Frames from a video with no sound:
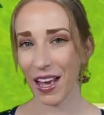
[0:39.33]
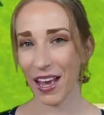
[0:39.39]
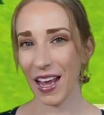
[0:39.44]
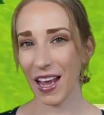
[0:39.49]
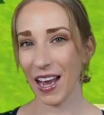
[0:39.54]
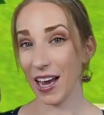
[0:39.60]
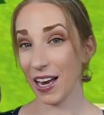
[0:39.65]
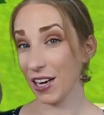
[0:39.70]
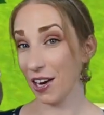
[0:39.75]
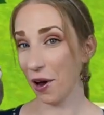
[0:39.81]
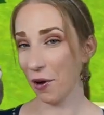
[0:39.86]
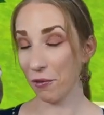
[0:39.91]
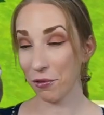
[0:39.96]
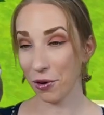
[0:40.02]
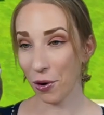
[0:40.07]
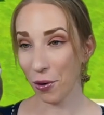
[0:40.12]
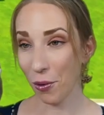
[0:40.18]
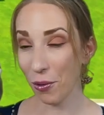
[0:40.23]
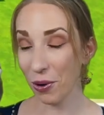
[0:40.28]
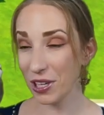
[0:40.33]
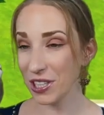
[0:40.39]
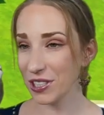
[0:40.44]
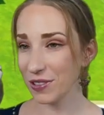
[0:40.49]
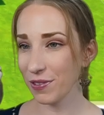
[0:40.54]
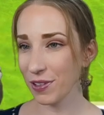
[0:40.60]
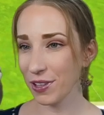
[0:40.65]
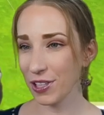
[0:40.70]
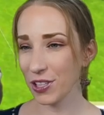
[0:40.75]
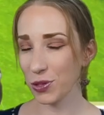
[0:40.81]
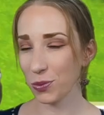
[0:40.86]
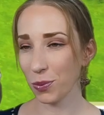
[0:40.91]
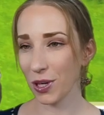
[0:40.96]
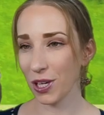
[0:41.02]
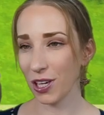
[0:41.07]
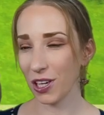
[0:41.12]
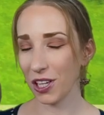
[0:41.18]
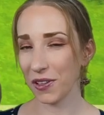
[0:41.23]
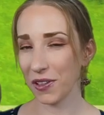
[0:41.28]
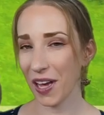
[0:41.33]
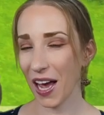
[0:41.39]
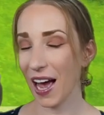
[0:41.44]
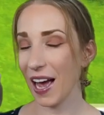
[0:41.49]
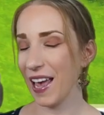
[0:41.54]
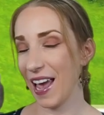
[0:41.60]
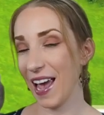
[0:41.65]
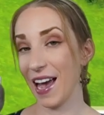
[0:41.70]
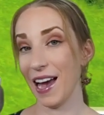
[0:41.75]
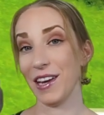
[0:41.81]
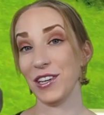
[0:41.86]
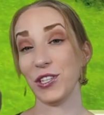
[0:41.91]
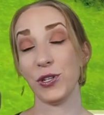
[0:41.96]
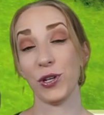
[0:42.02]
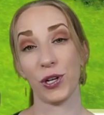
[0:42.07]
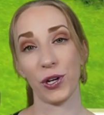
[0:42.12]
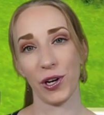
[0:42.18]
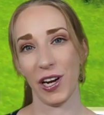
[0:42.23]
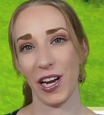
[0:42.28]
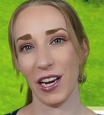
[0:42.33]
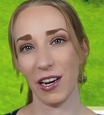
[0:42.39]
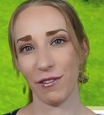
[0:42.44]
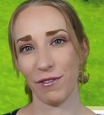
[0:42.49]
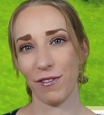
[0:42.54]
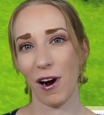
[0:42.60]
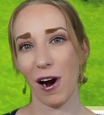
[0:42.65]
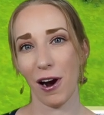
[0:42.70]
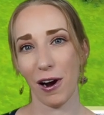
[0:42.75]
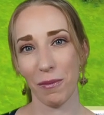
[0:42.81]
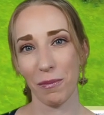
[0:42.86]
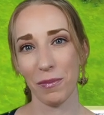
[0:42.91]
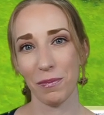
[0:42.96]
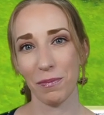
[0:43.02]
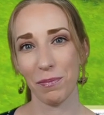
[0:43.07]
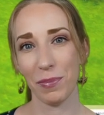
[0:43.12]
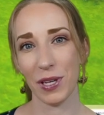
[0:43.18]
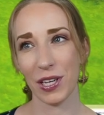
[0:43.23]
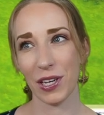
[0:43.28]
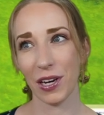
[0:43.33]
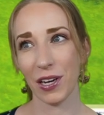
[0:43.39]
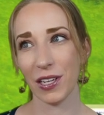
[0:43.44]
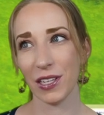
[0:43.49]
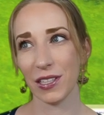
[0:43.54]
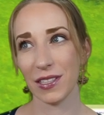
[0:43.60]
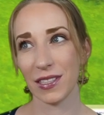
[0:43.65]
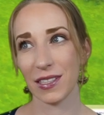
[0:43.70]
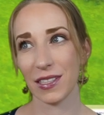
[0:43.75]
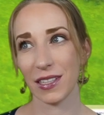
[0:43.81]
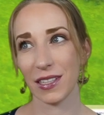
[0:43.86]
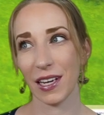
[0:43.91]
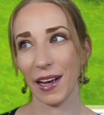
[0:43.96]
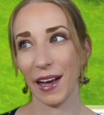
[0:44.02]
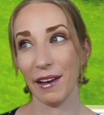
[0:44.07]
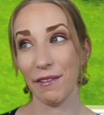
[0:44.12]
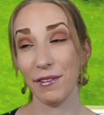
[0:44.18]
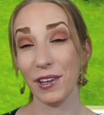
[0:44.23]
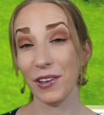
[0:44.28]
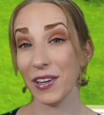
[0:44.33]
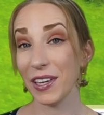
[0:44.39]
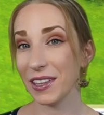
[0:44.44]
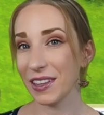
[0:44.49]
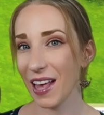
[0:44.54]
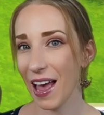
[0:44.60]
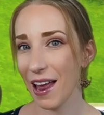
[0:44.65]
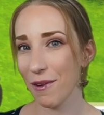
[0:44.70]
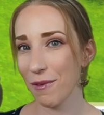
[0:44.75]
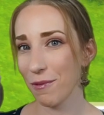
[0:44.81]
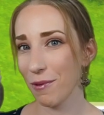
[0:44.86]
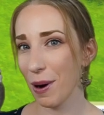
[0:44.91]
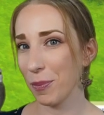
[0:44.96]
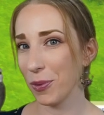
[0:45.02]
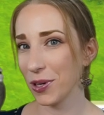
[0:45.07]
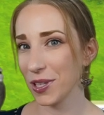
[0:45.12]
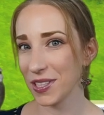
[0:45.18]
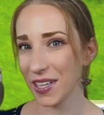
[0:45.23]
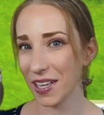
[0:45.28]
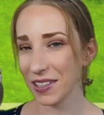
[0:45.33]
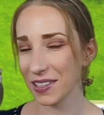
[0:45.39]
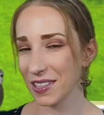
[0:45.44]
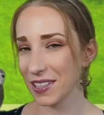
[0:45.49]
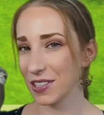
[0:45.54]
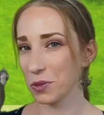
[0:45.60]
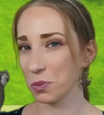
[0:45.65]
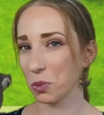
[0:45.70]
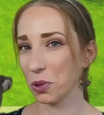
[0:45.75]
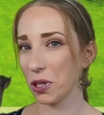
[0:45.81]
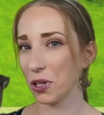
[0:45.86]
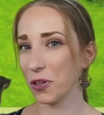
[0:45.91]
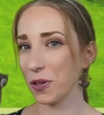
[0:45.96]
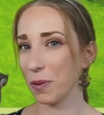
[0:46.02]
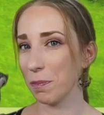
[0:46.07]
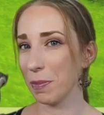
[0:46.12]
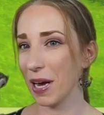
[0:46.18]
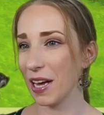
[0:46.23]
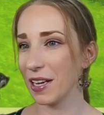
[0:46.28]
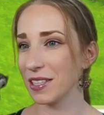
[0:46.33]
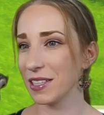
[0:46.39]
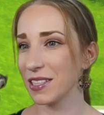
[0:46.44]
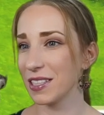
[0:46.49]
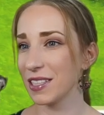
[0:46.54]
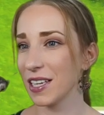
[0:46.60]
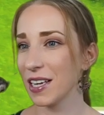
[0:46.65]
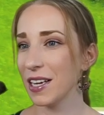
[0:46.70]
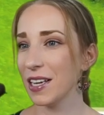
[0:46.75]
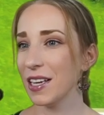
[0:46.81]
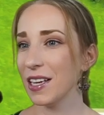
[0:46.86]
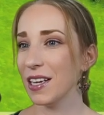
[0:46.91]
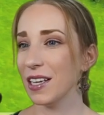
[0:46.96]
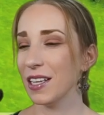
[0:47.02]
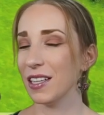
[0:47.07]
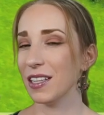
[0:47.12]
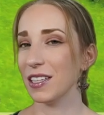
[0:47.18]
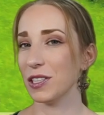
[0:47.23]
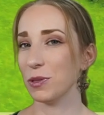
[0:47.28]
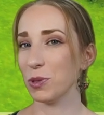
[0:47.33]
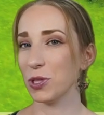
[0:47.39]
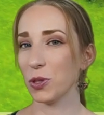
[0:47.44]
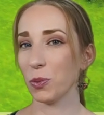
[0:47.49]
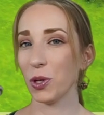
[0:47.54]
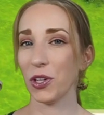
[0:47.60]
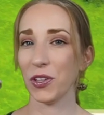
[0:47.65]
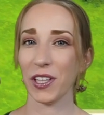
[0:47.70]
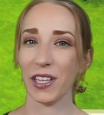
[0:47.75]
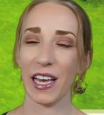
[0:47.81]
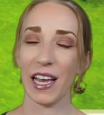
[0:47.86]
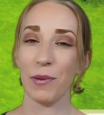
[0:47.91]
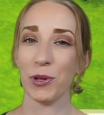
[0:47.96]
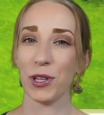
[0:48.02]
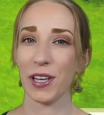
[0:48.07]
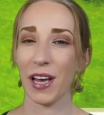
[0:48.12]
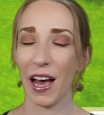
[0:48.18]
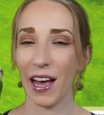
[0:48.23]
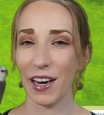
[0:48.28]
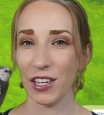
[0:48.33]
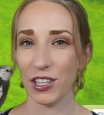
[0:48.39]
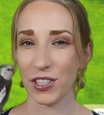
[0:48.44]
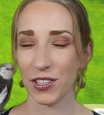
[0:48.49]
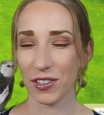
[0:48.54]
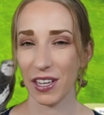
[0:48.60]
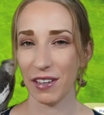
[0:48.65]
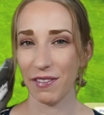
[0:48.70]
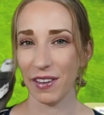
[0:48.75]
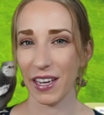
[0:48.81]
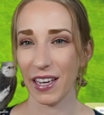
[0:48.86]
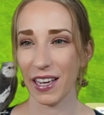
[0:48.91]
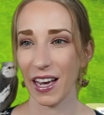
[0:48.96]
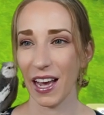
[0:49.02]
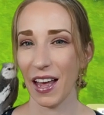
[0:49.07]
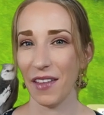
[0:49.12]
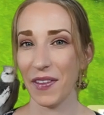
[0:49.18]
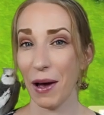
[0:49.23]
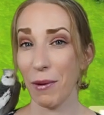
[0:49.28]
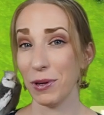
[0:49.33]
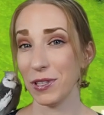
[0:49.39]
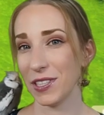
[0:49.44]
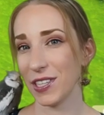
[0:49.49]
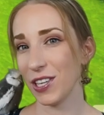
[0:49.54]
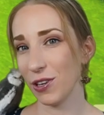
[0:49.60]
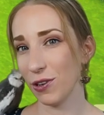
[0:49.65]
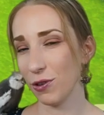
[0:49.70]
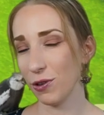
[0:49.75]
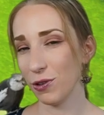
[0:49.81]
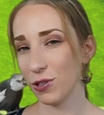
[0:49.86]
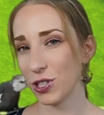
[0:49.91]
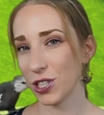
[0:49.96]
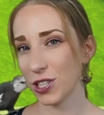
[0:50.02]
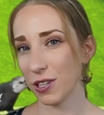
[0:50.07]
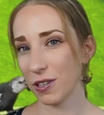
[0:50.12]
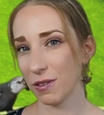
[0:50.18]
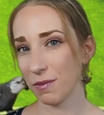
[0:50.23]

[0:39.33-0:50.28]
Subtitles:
And of course for this world I had to create a farm because I feel like that represents this world the best. This was the world that came with cottage living, and that was a huge